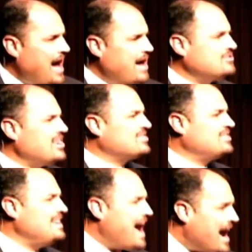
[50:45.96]
as
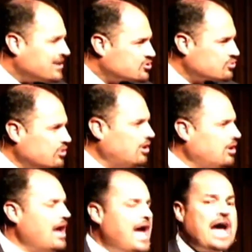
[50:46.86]
natural
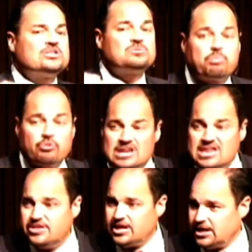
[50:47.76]
as
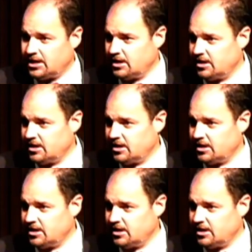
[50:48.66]
breathing.